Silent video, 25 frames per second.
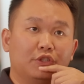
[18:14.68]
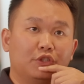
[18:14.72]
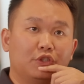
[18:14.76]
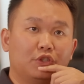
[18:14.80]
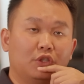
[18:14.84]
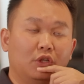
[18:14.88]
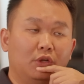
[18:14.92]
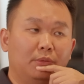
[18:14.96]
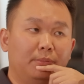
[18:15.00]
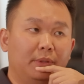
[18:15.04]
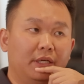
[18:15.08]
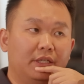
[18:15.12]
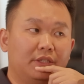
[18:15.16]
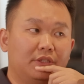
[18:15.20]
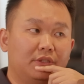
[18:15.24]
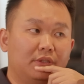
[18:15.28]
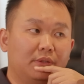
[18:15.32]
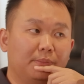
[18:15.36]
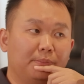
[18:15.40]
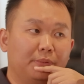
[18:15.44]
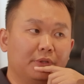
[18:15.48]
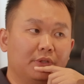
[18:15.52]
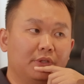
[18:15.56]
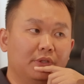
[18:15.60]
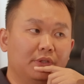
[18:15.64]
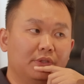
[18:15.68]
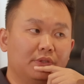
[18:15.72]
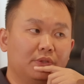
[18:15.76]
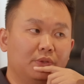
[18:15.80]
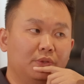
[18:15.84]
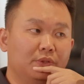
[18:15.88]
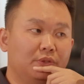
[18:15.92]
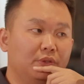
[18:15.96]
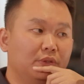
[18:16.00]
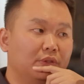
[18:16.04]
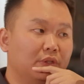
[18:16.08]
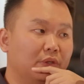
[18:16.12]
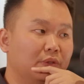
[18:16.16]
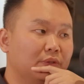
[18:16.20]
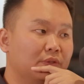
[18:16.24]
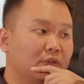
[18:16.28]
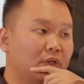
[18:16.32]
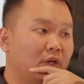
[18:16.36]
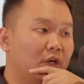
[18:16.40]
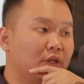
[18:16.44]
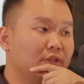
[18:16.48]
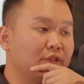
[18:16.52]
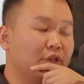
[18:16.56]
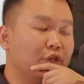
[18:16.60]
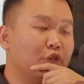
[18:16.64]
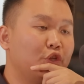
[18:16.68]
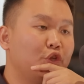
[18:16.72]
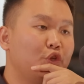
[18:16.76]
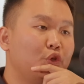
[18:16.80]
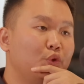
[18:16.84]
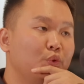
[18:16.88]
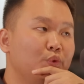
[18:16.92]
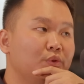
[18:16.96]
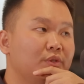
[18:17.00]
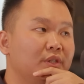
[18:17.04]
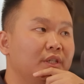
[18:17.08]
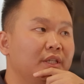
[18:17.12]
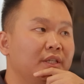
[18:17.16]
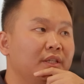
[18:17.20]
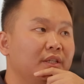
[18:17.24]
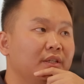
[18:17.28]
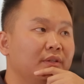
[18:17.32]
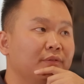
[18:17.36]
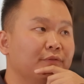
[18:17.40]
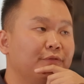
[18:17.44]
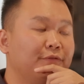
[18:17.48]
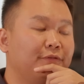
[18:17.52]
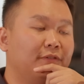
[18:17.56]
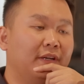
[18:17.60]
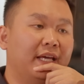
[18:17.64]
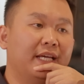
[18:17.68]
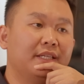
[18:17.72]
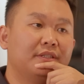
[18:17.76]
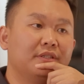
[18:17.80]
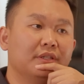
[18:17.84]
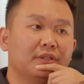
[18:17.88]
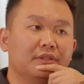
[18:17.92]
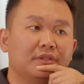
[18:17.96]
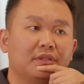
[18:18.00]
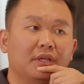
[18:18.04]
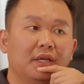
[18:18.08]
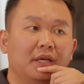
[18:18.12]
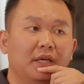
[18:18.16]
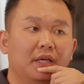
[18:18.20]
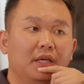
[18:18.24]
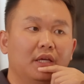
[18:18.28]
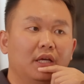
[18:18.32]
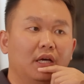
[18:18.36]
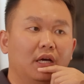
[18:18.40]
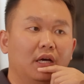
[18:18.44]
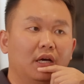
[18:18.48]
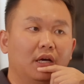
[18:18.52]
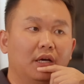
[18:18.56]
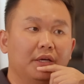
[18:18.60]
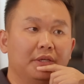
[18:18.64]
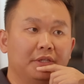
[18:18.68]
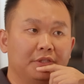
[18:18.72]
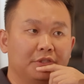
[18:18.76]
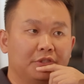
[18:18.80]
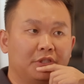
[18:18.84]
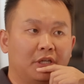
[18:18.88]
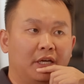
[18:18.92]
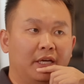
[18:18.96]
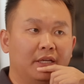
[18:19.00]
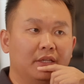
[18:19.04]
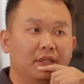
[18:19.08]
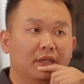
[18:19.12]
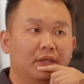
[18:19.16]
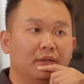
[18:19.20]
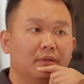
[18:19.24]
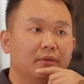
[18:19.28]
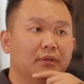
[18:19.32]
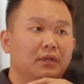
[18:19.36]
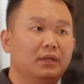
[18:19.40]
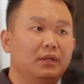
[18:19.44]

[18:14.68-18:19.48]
so much because also those cars are hugely inflated in China.